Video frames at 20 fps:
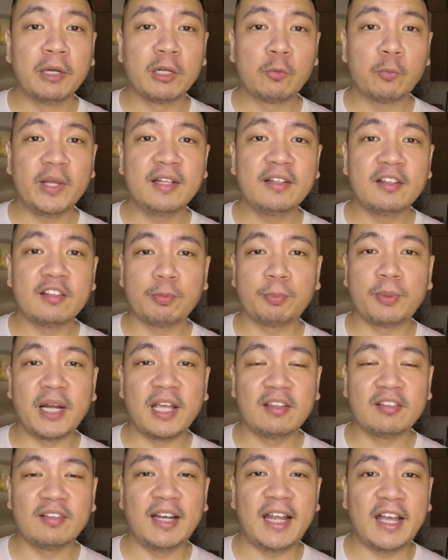But with this
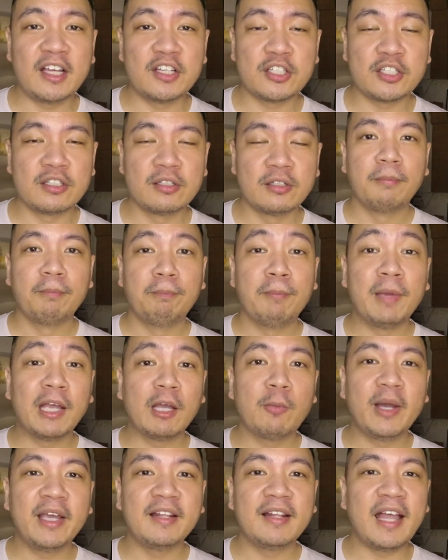price slash,
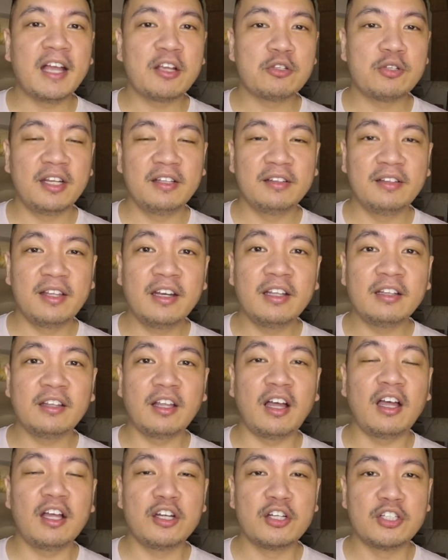Megawide actually didn't
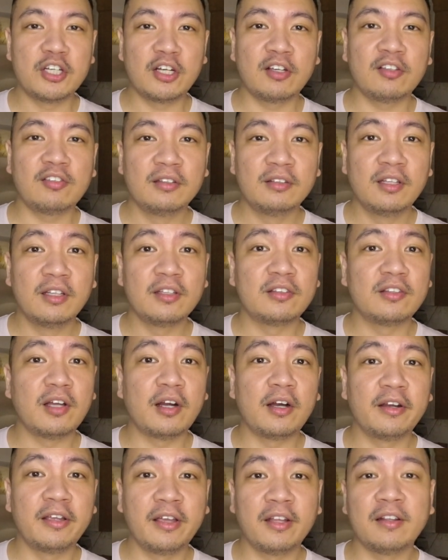adjust the
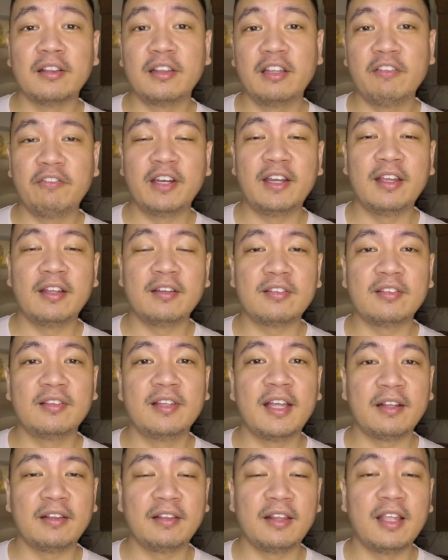target dividends
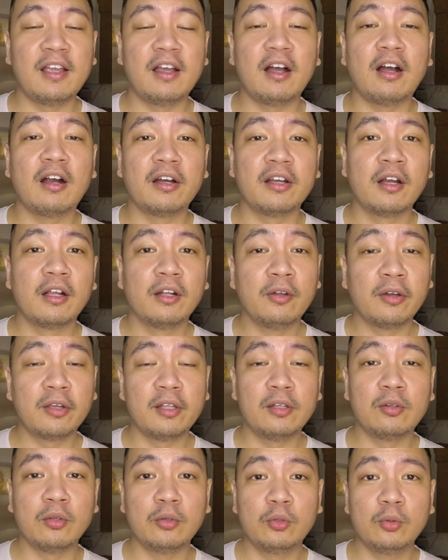that they are
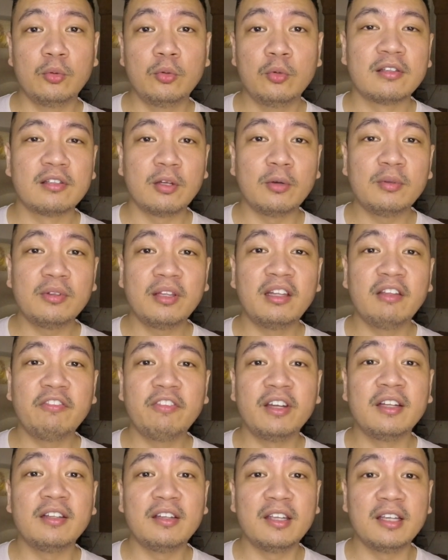looking to do, so the
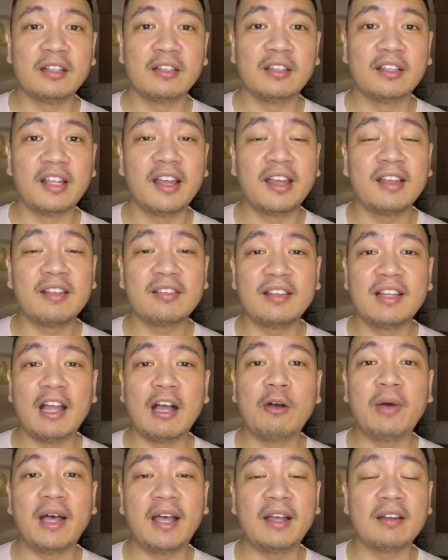dividend yield is
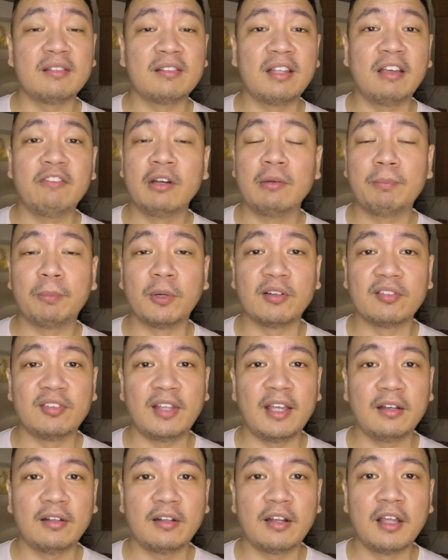now at 7%.
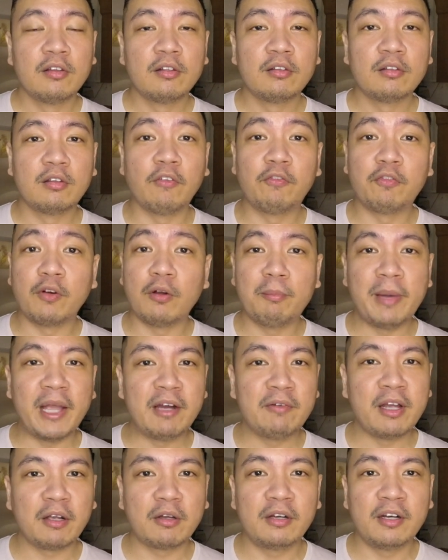So from my
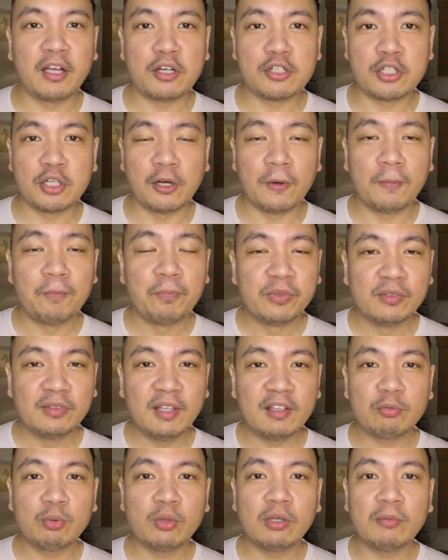recollection,
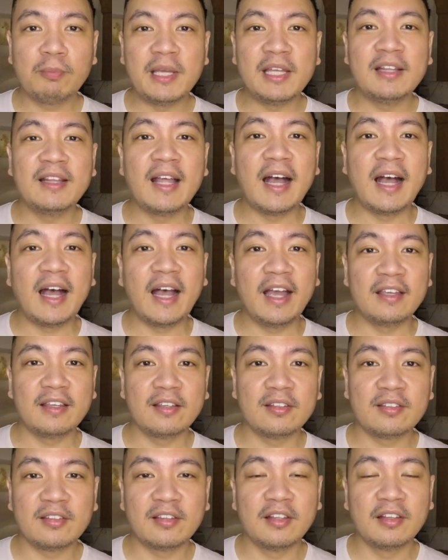this would be the
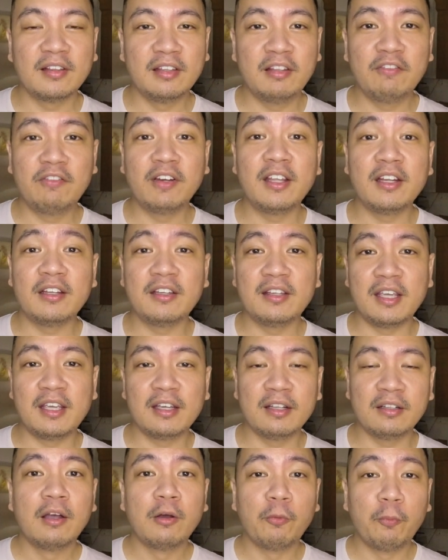highest dividend
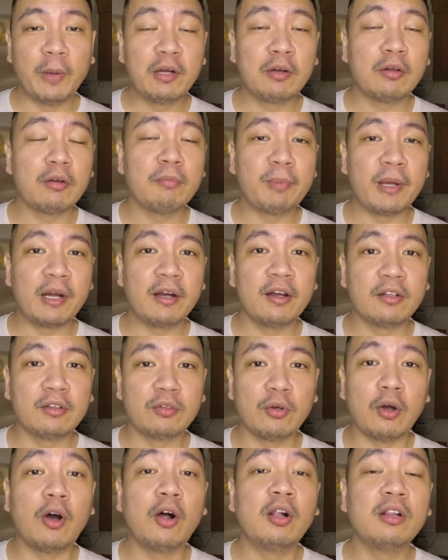yield when comparing
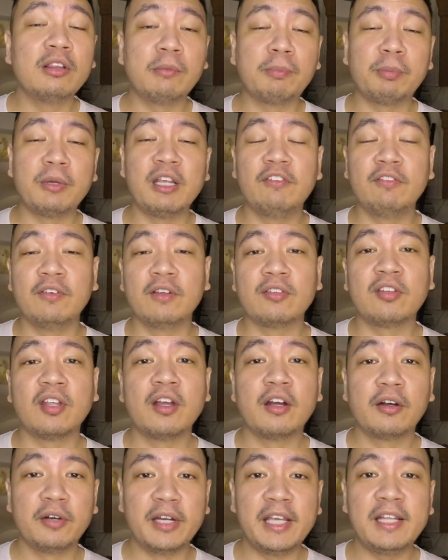to all the previous
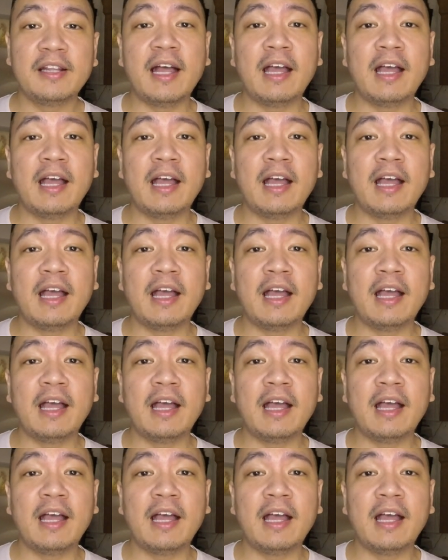REIT